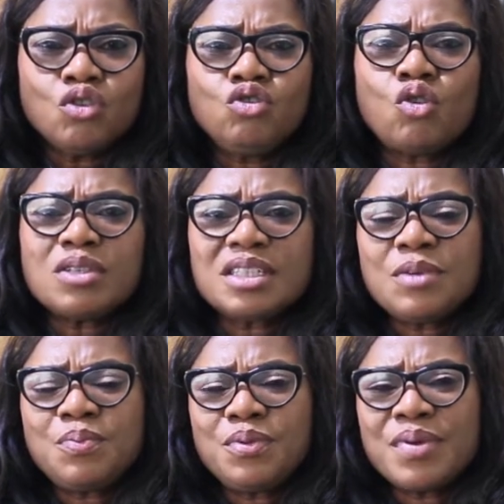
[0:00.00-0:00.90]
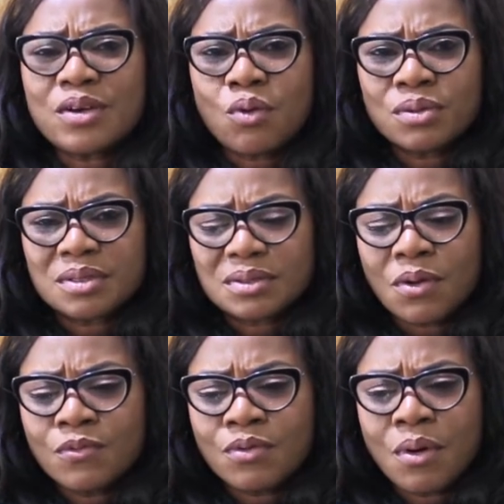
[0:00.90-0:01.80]
Don't keep records
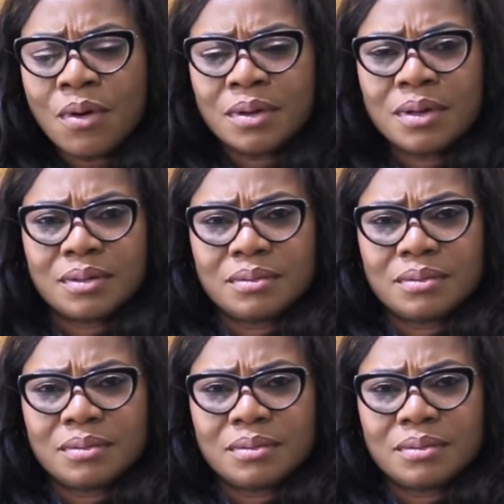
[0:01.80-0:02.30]
of wrong.